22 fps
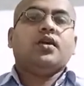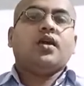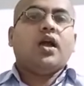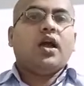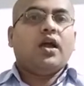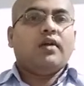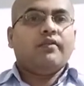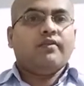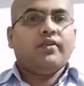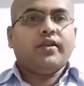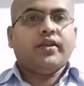
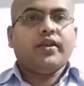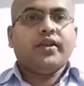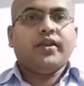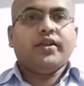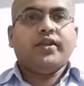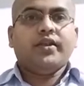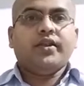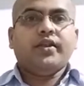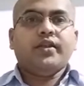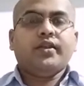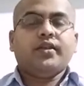Have a
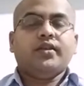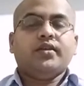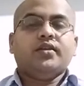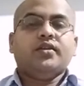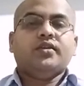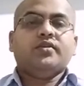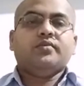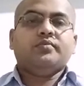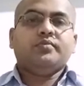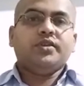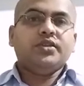great day.
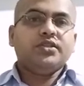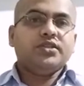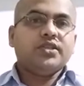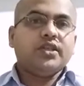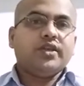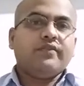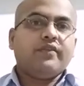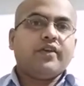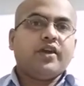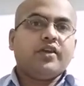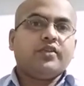Be
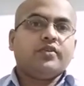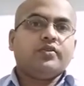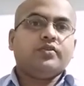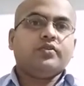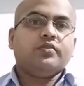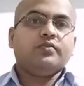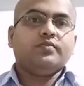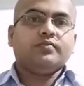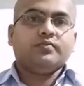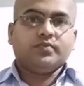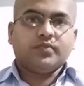safe at
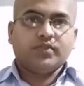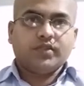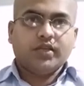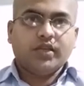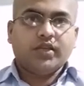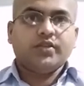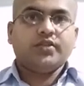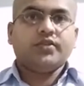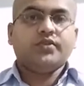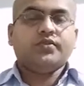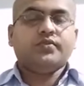home.
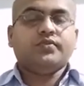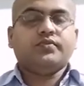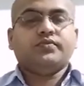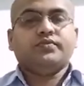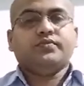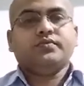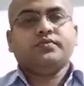Thank you.